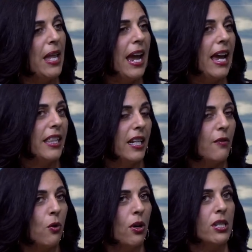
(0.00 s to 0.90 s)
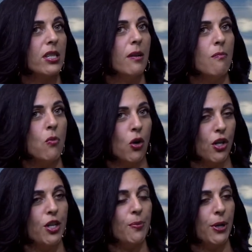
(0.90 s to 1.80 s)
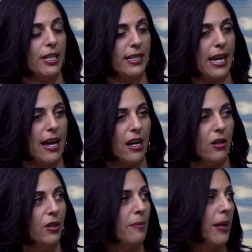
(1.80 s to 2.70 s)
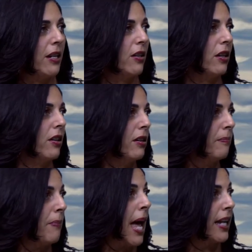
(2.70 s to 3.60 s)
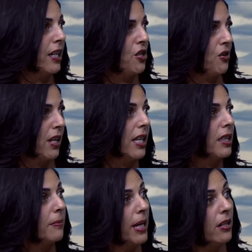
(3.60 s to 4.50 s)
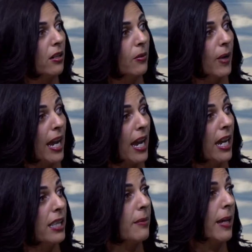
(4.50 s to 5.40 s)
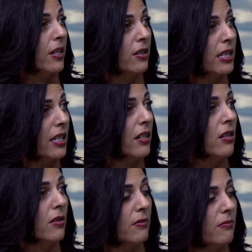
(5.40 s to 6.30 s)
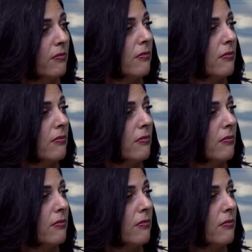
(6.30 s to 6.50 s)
Yeah. And then, of course, the more you put you know, down, the better package you get, the better rate, yeah, the better yeah. deal. Typically,